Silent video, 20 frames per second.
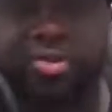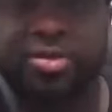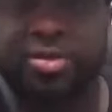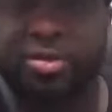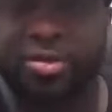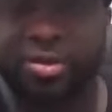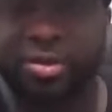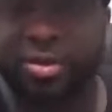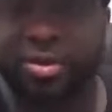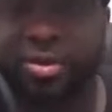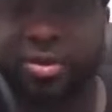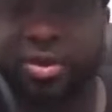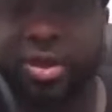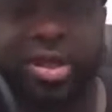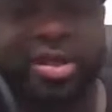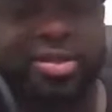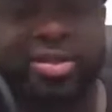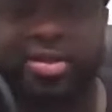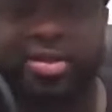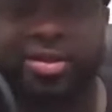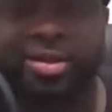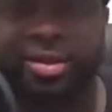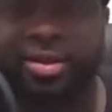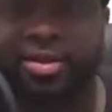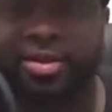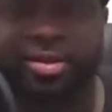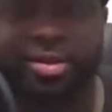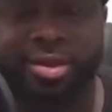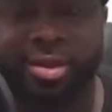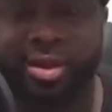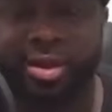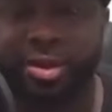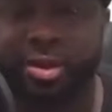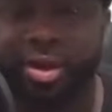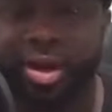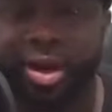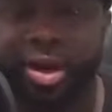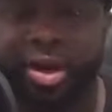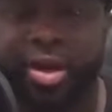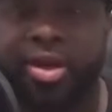personal. That's,
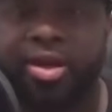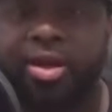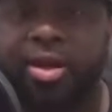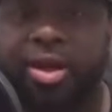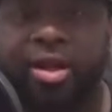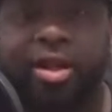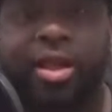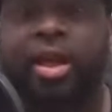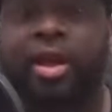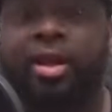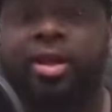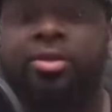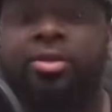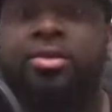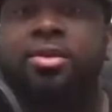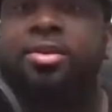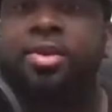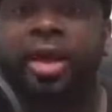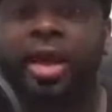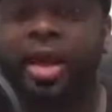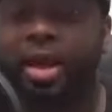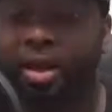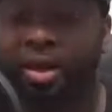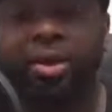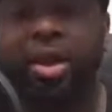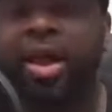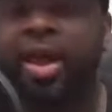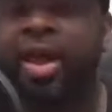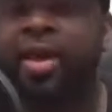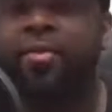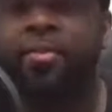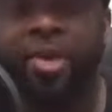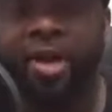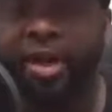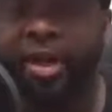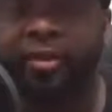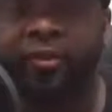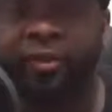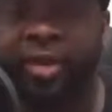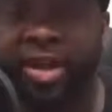again, I don't have
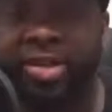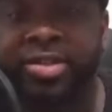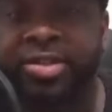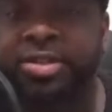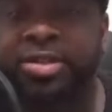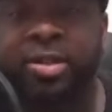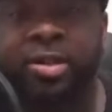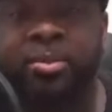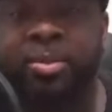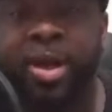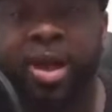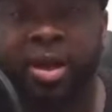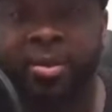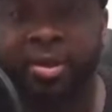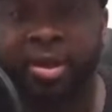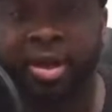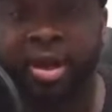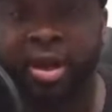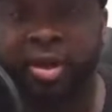money invested to the Miami